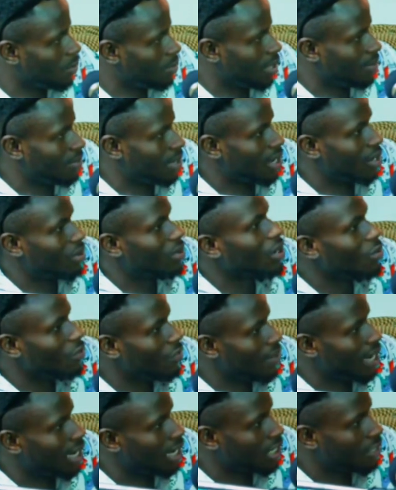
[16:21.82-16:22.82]
now. We've
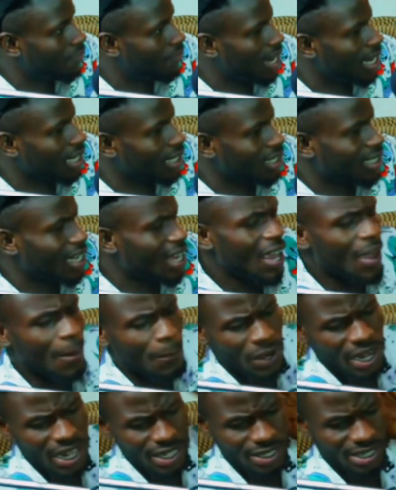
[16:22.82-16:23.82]
identified it. But
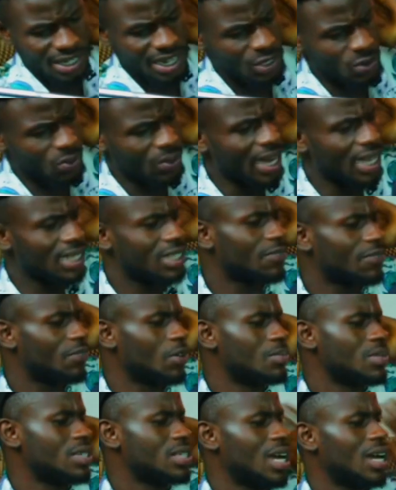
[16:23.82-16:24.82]
let's look at it from this
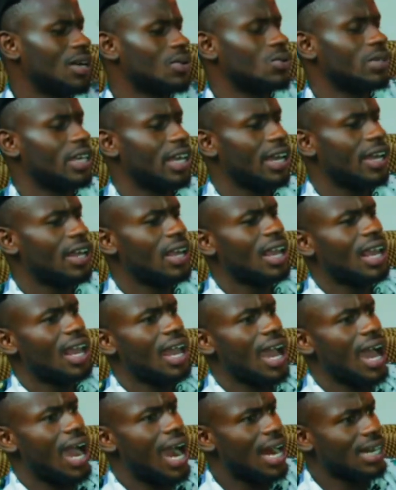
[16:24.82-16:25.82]
angle. Yeah,
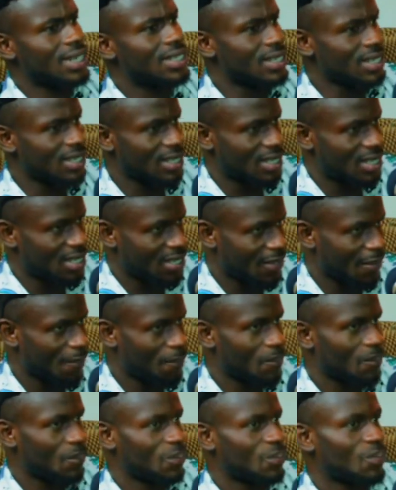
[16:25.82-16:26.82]
artists
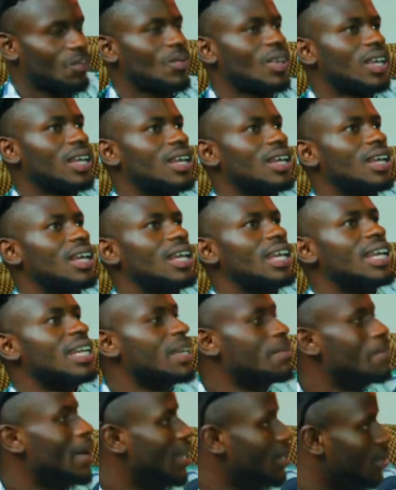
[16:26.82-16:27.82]
in
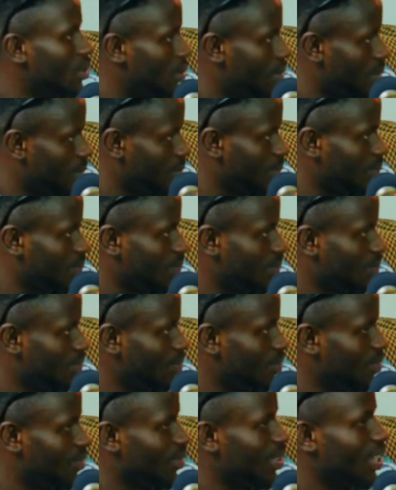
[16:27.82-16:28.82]
Ibadan.
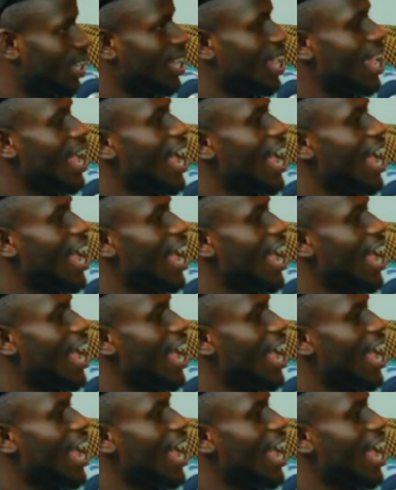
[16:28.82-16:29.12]
I've